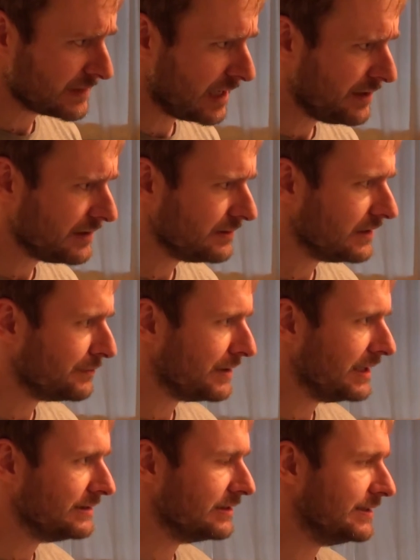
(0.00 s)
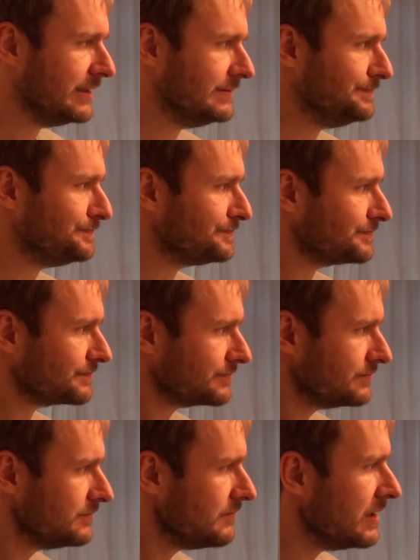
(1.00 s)
And I find the
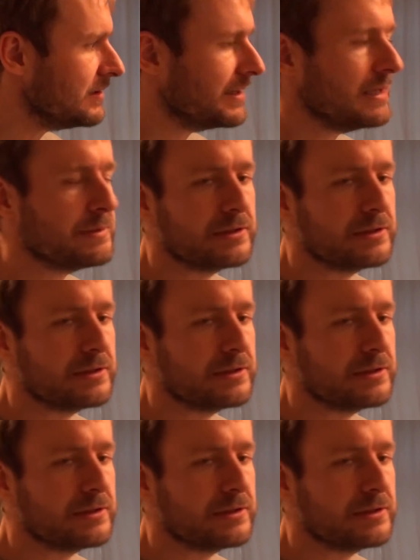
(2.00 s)
thing